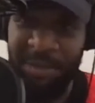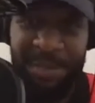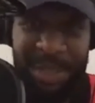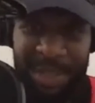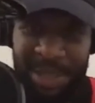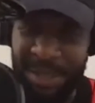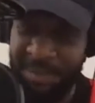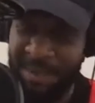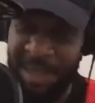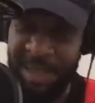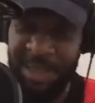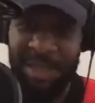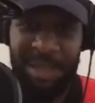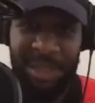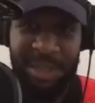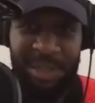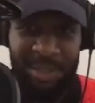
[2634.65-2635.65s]
But them getting
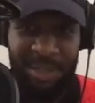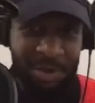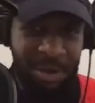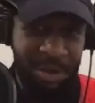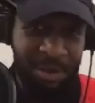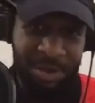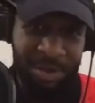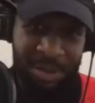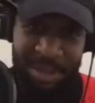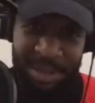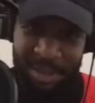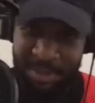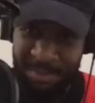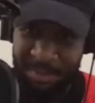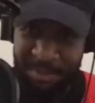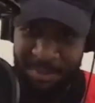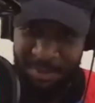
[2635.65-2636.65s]
Dennis Schroeder is
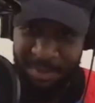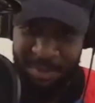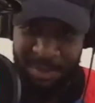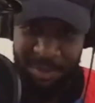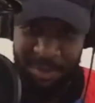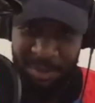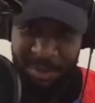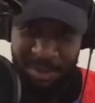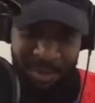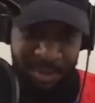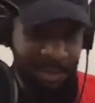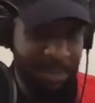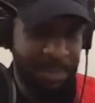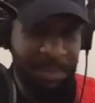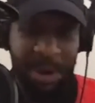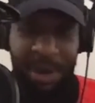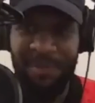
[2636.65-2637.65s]
a
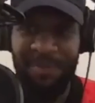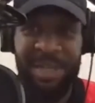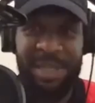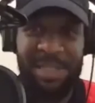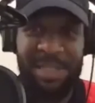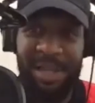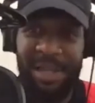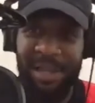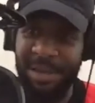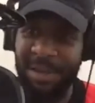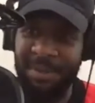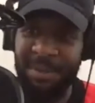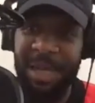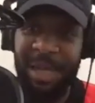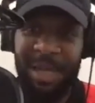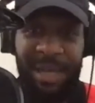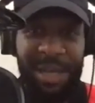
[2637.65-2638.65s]
perfect setup.